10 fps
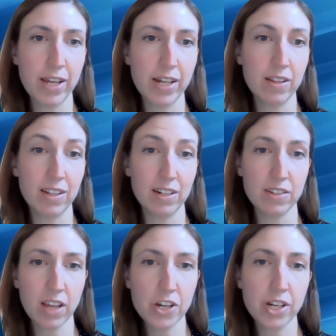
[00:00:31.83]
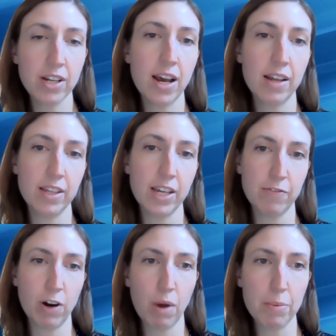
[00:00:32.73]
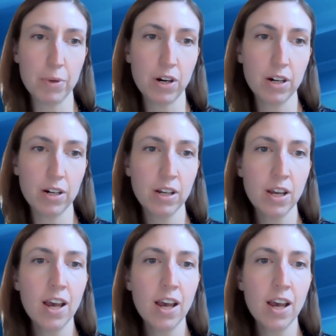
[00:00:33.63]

in the discussion at the end of our webinar.